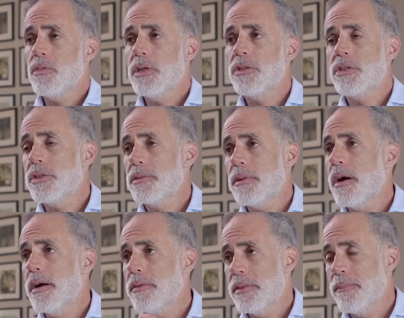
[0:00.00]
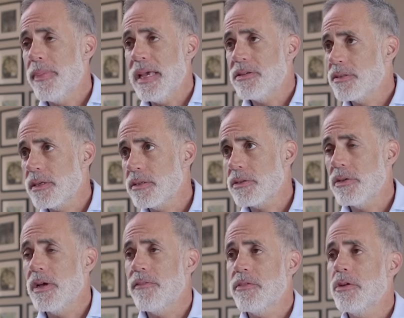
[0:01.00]
which are the basics.
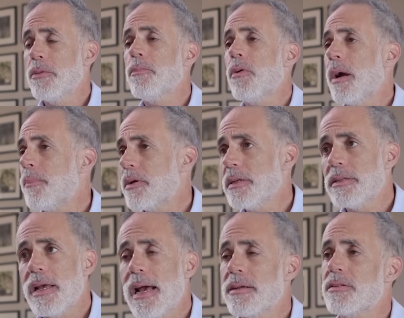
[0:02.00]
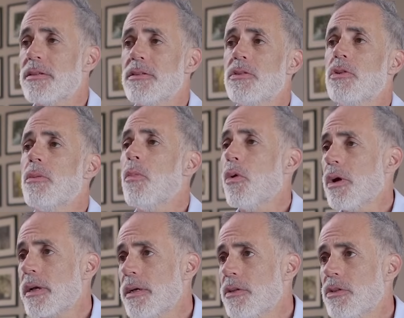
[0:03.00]
You have your property taxes, your
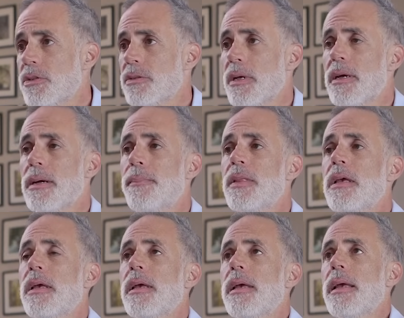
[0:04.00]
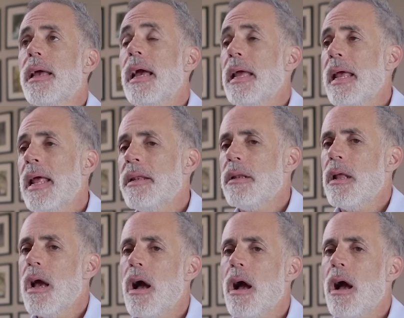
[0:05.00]
mortgage, and